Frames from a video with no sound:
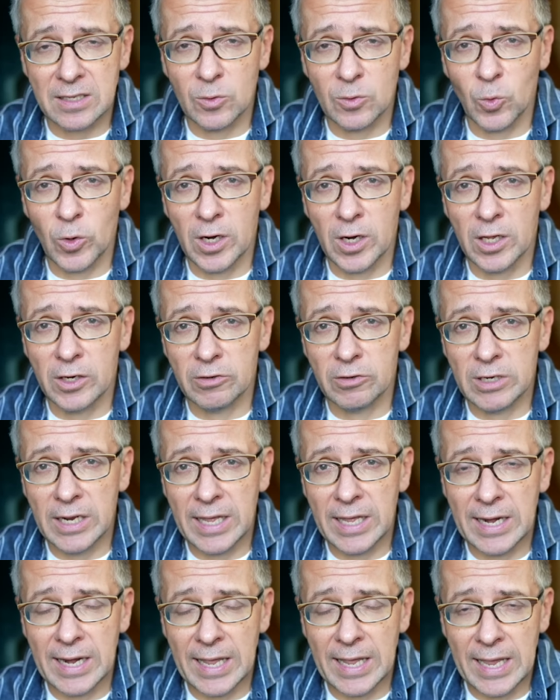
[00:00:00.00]
the
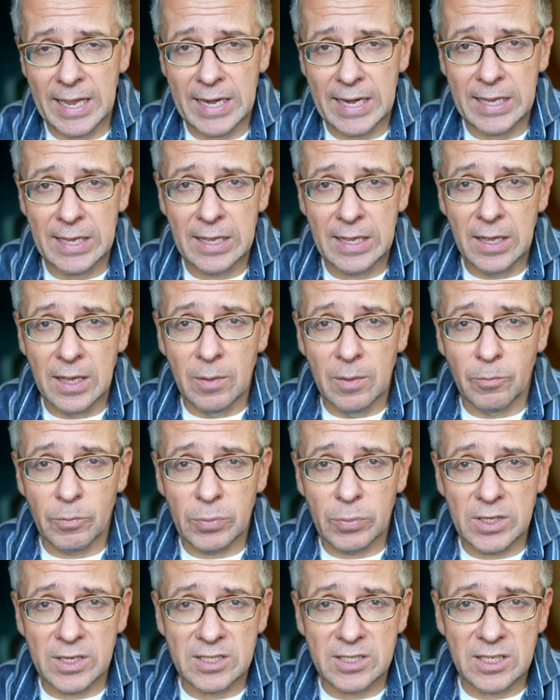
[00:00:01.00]
180
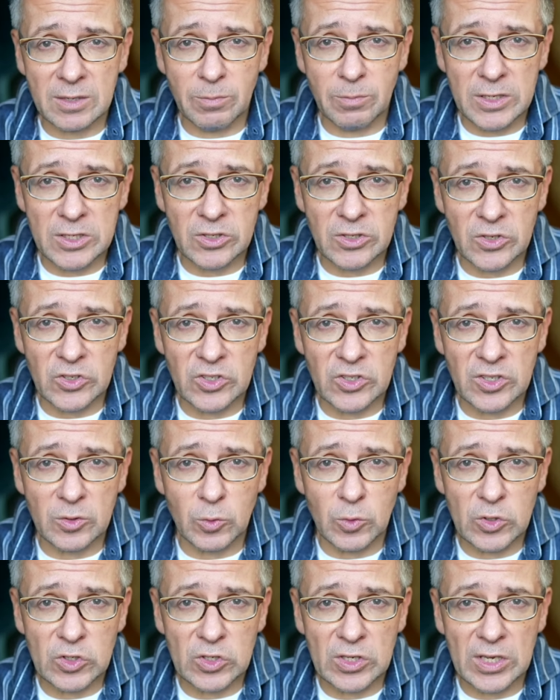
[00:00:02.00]
ballistic missiles that
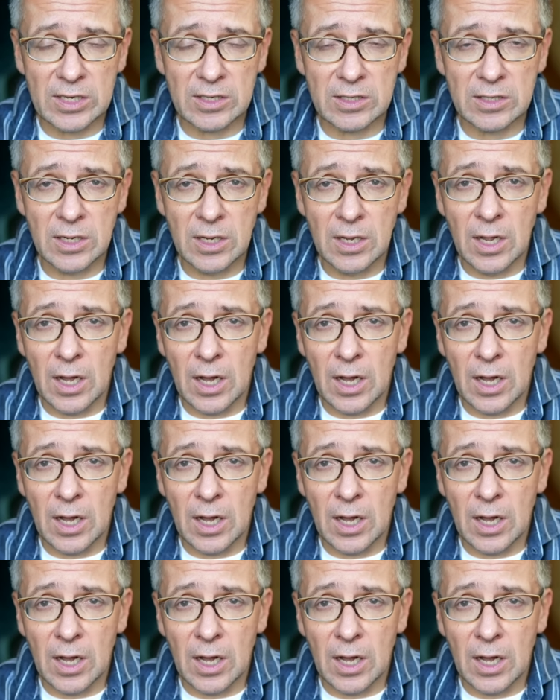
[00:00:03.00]
were sent